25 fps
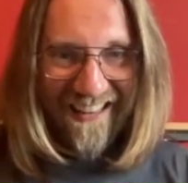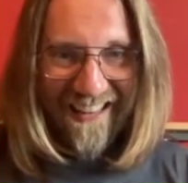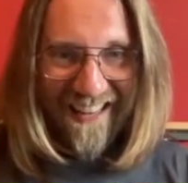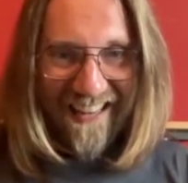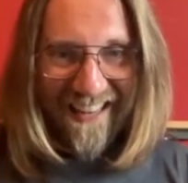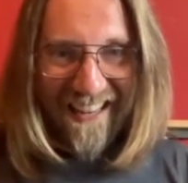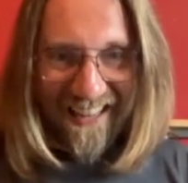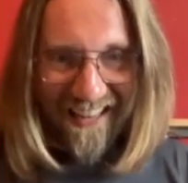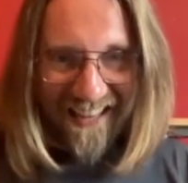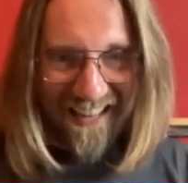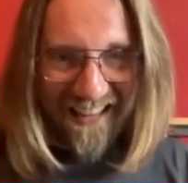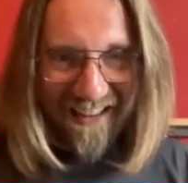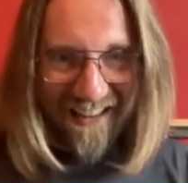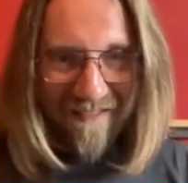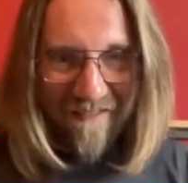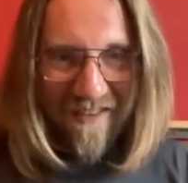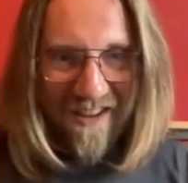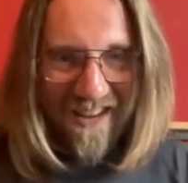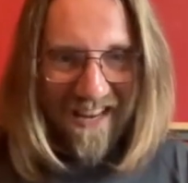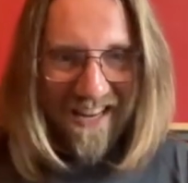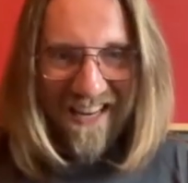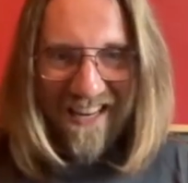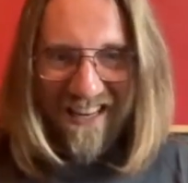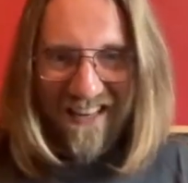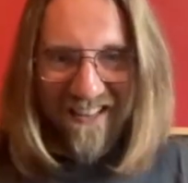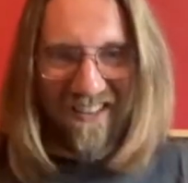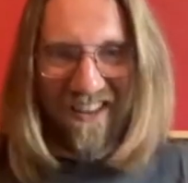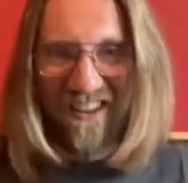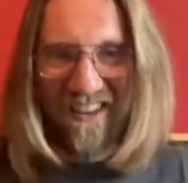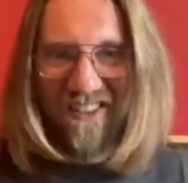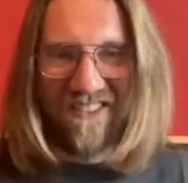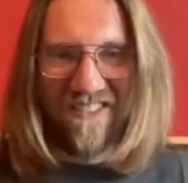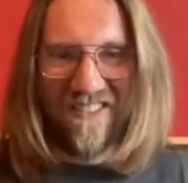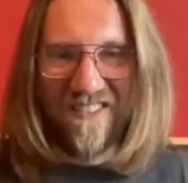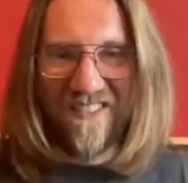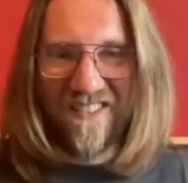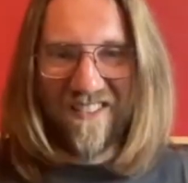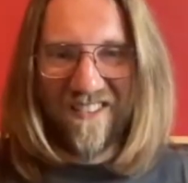It
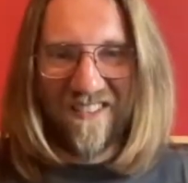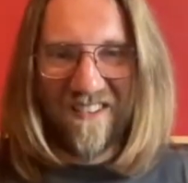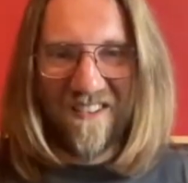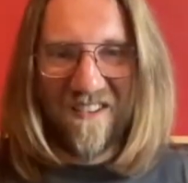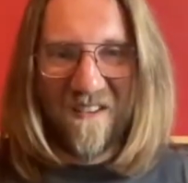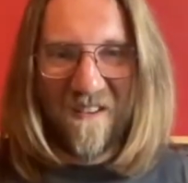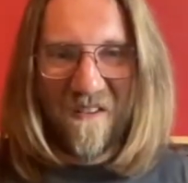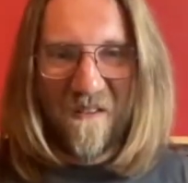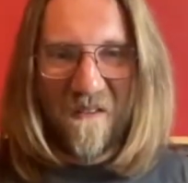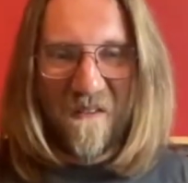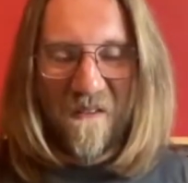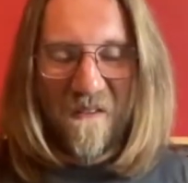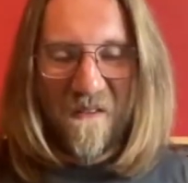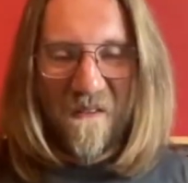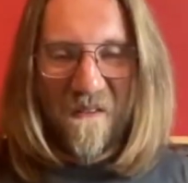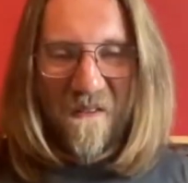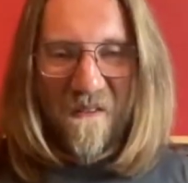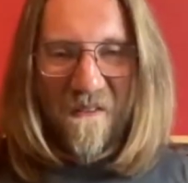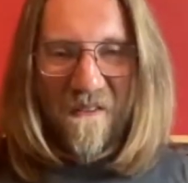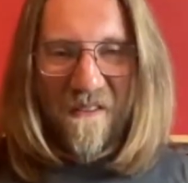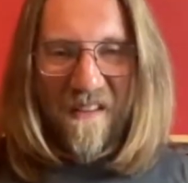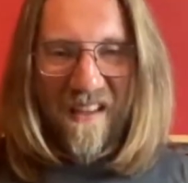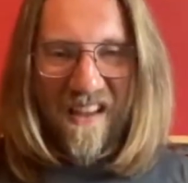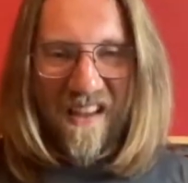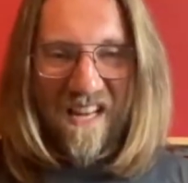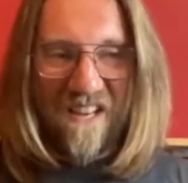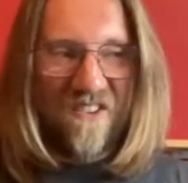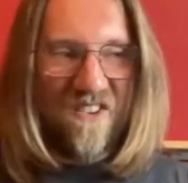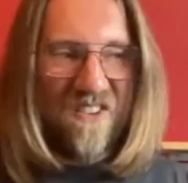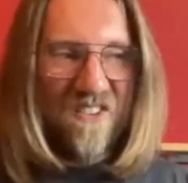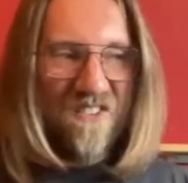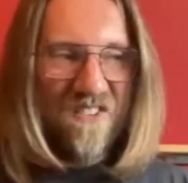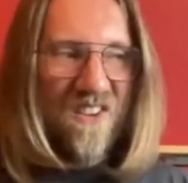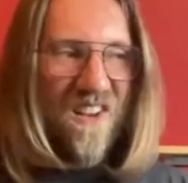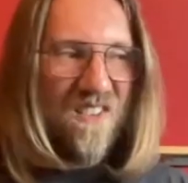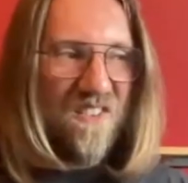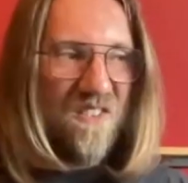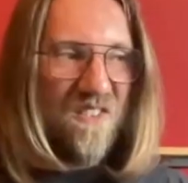doesn't. It
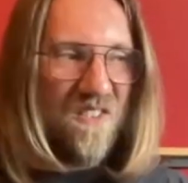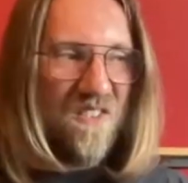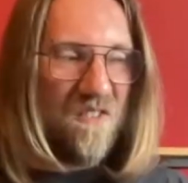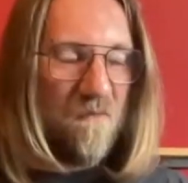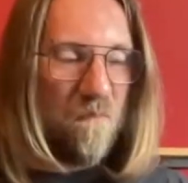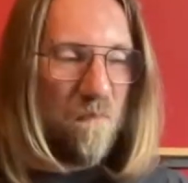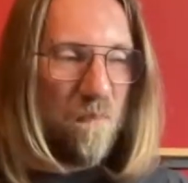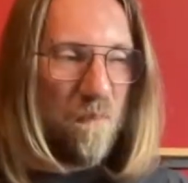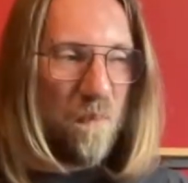just doesn't.